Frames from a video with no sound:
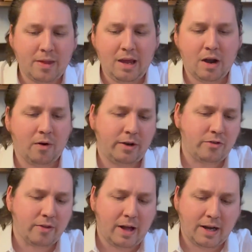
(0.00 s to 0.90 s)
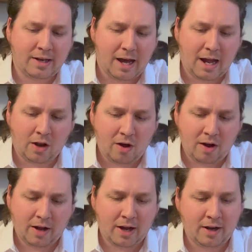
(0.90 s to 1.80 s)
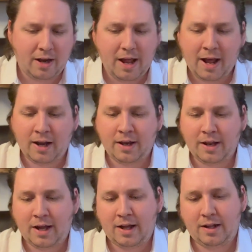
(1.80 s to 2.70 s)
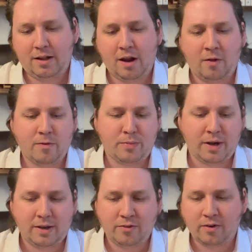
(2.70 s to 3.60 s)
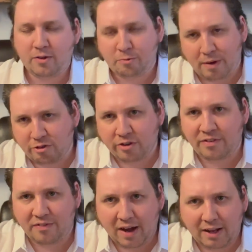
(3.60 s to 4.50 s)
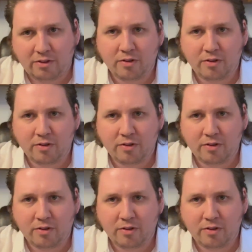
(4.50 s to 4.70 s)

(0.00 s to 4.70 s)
And there's a lot of dialogue, and the print isn't especially fine.